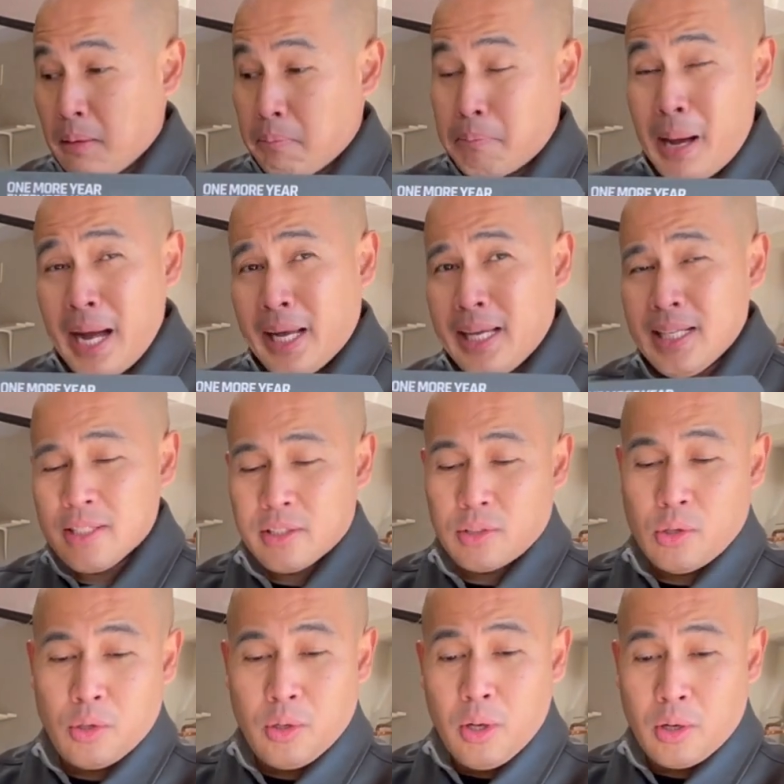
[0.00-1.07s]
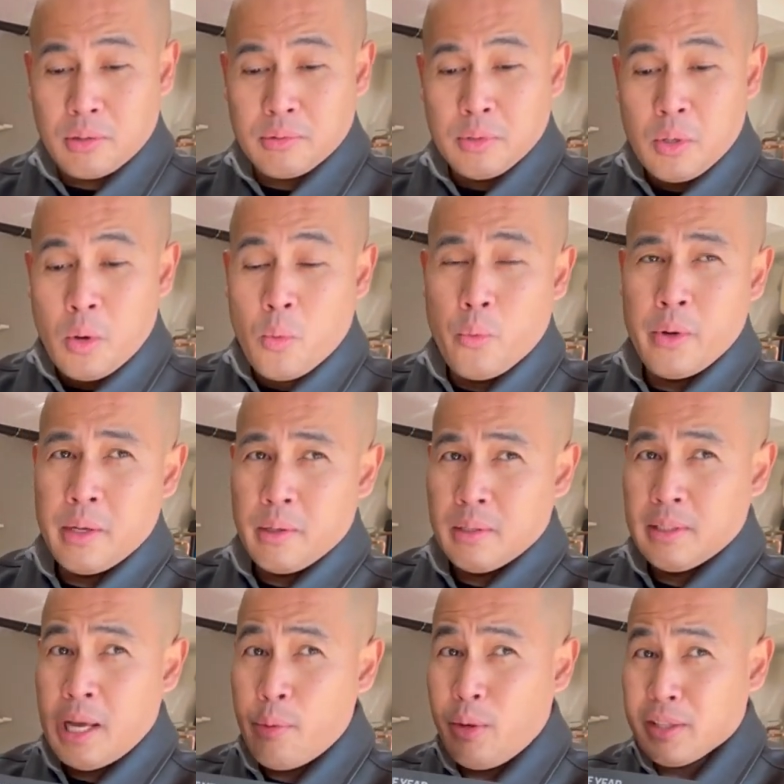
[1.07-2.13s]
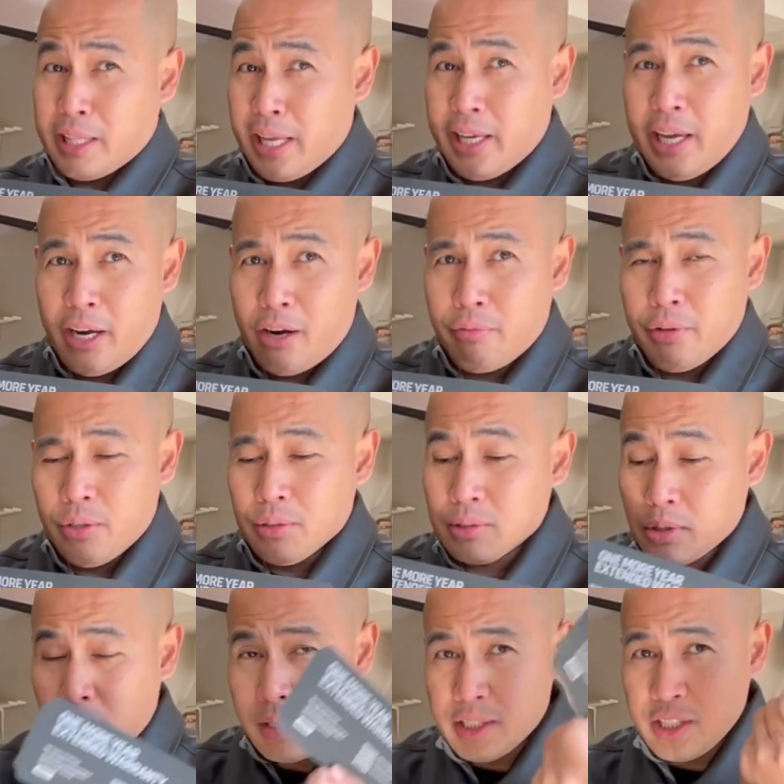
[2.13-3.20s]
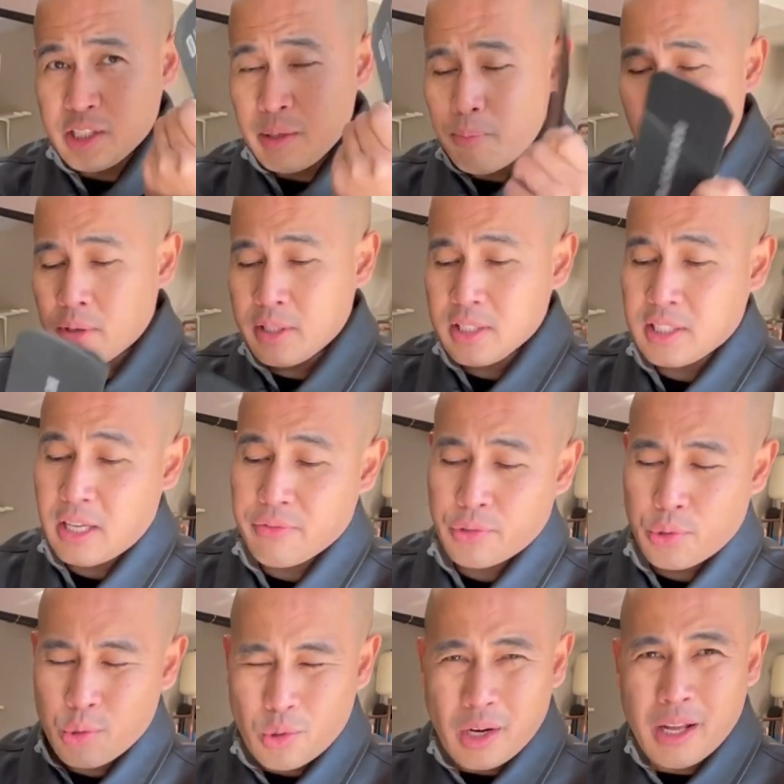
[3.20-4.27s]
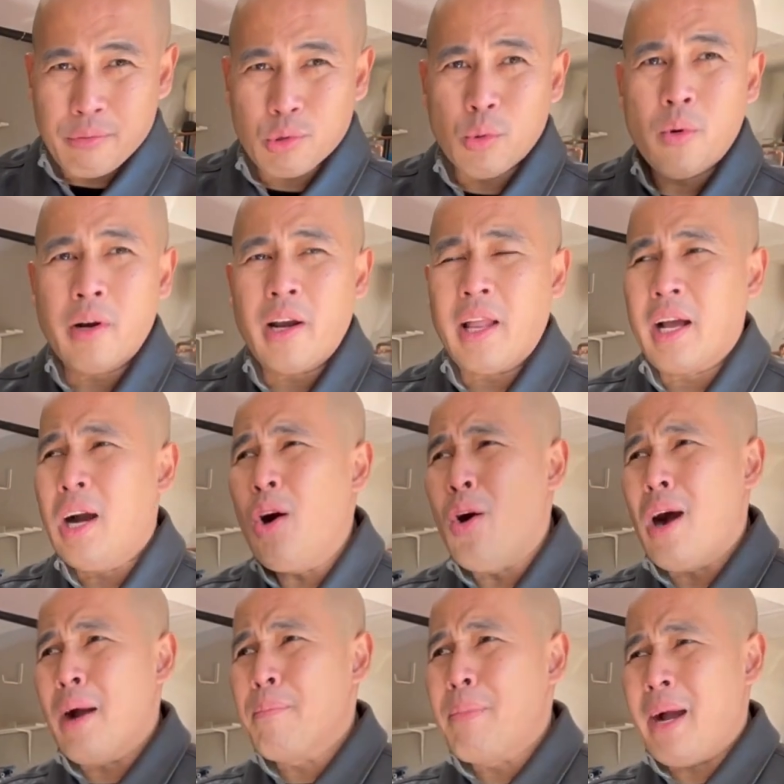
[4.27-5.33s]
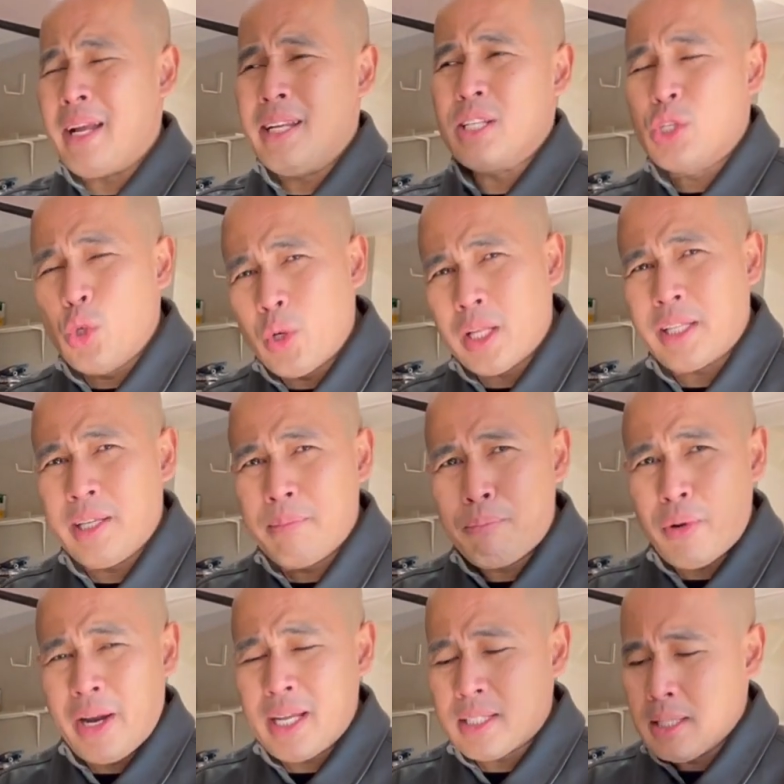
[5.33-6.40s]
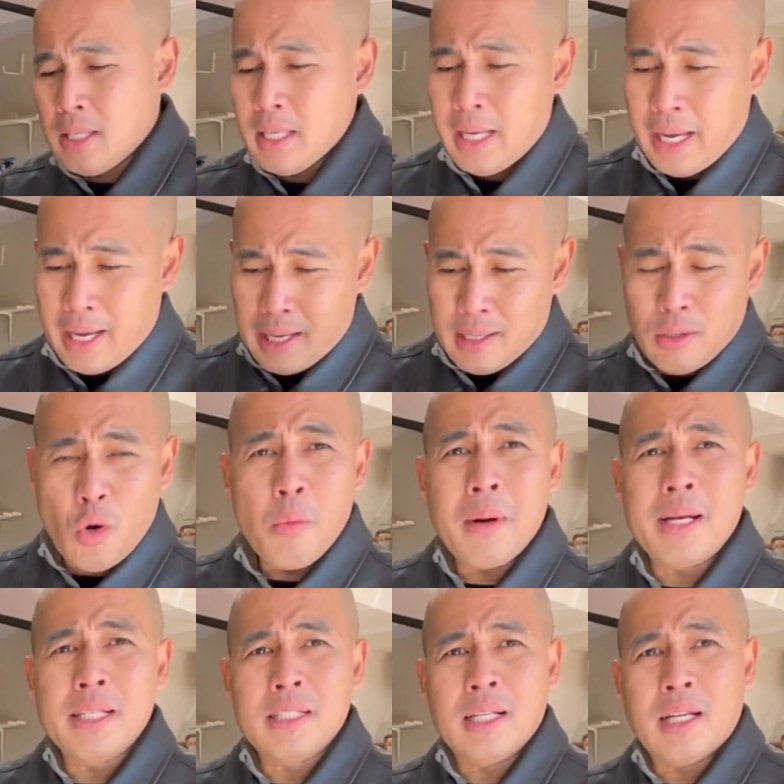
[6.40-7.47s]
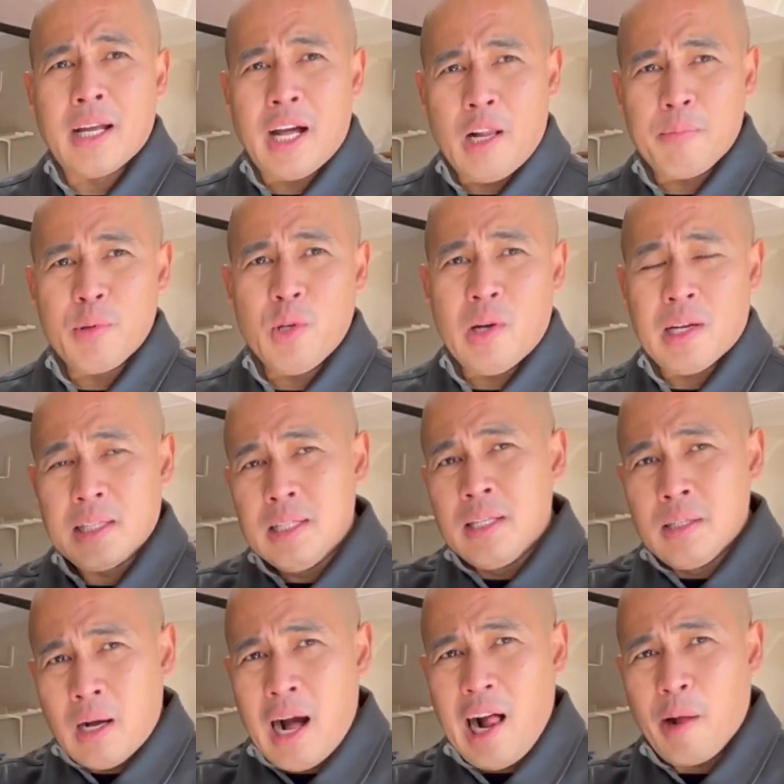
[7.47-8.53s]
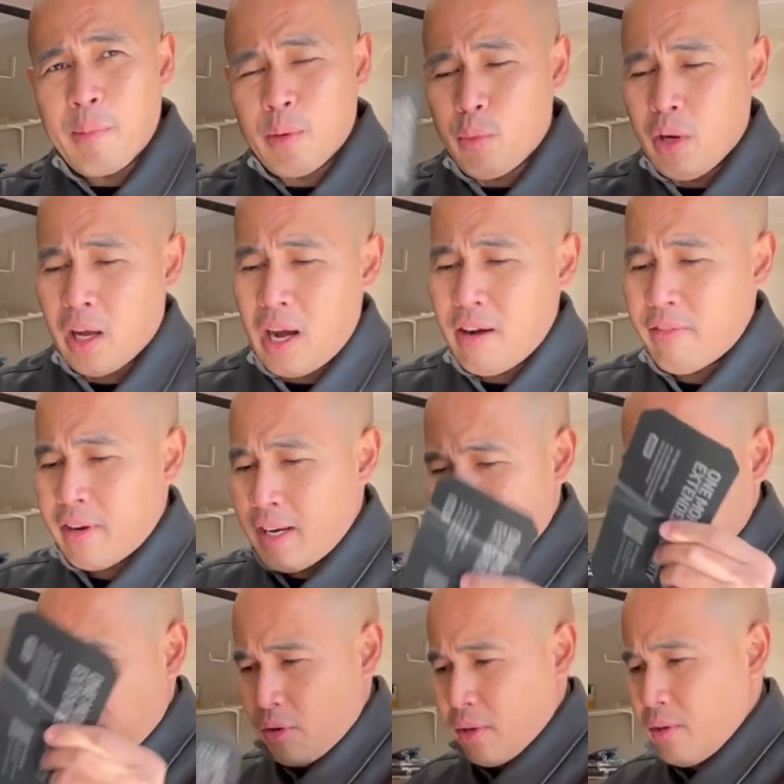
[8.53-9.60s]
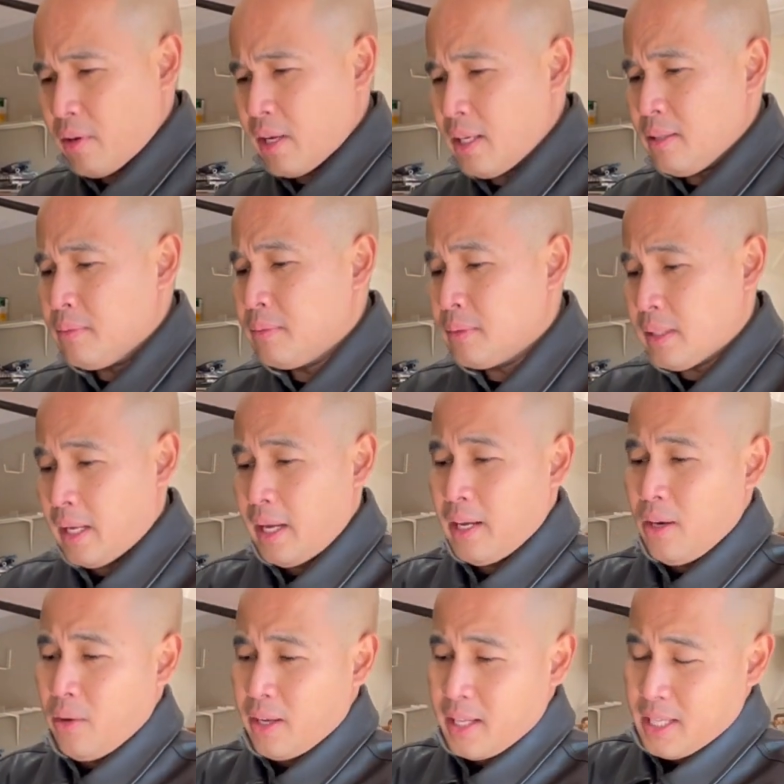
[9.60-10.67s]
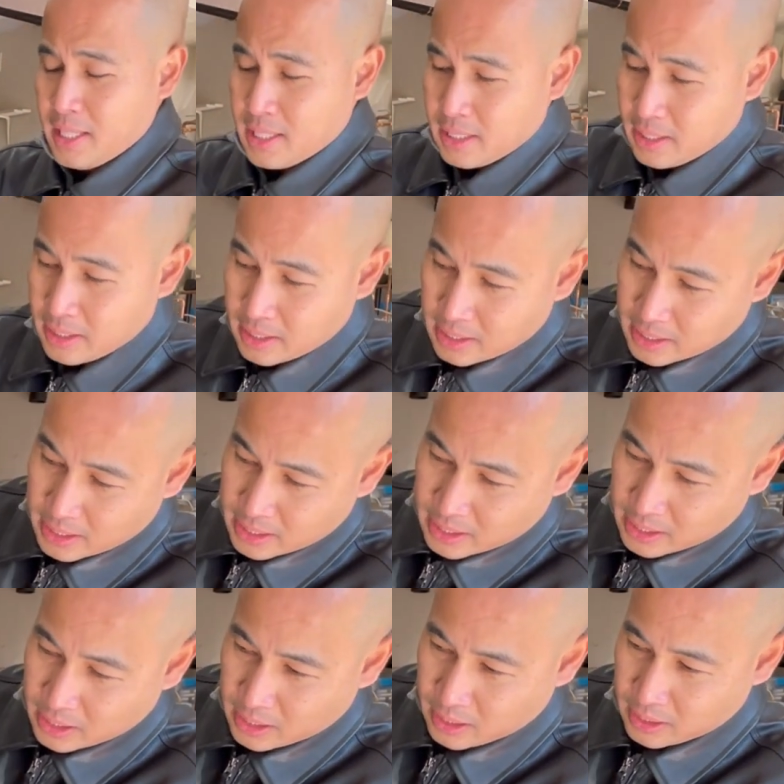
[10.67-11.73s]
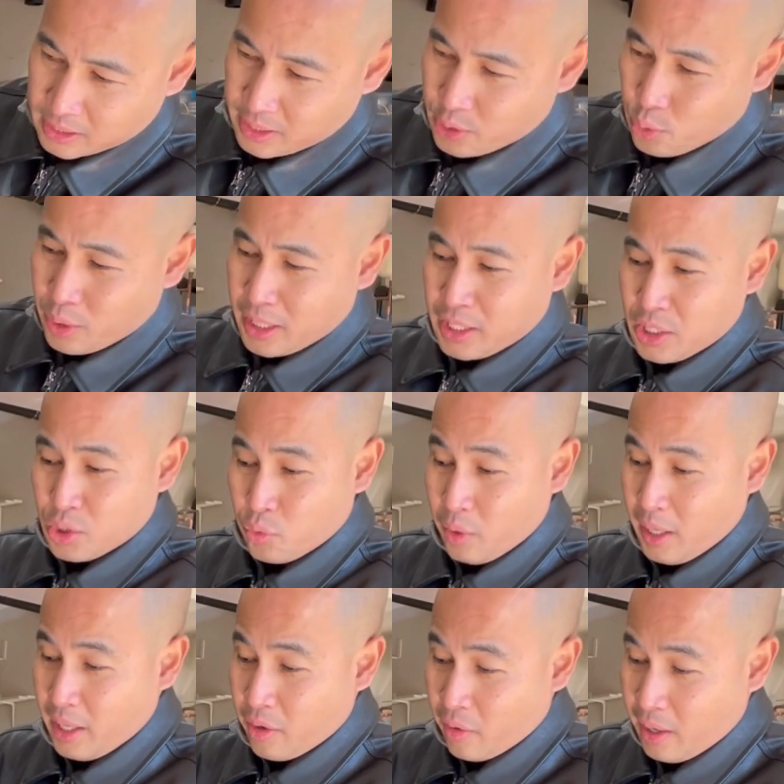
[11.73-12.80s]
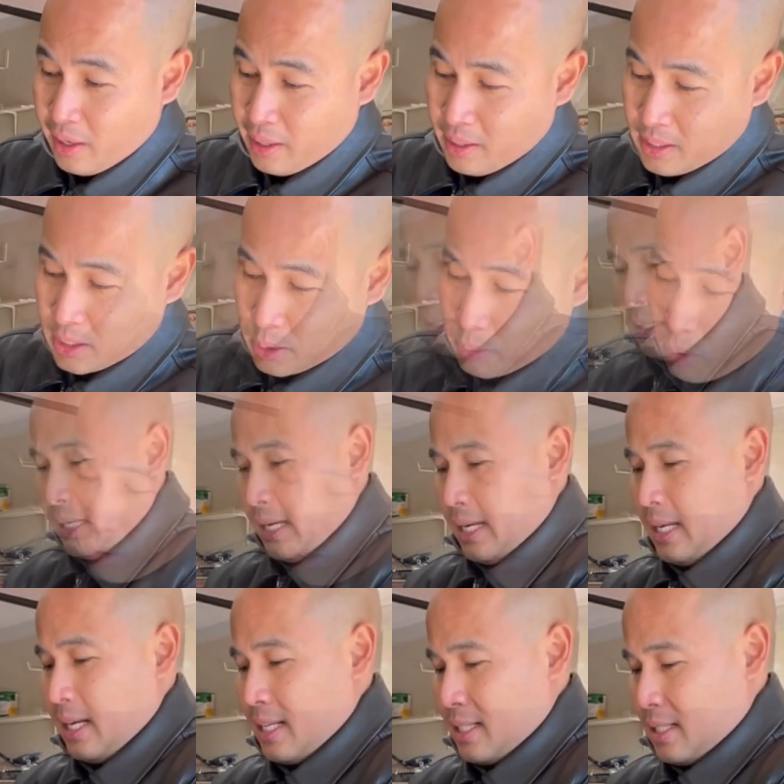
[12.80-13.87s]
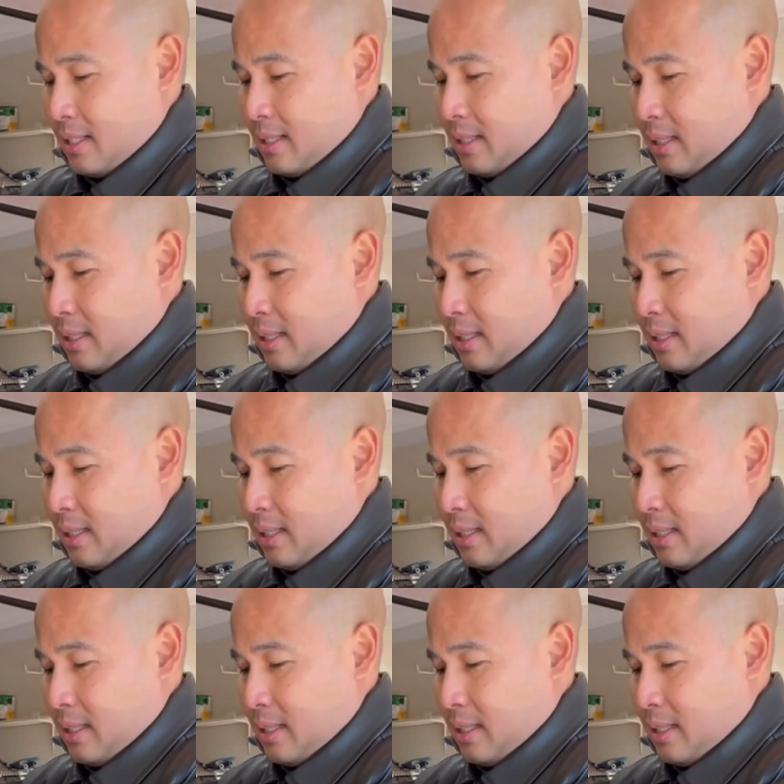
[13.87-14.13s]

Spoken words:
package. So look, they will take care of you. So this is important stuff, so you don't have to worry like, oh, I buy this unit, it breaks, and nobody's gonna help you. HULKMAN will cover that for you, okay? And look at this. The unit is really, really small. And let's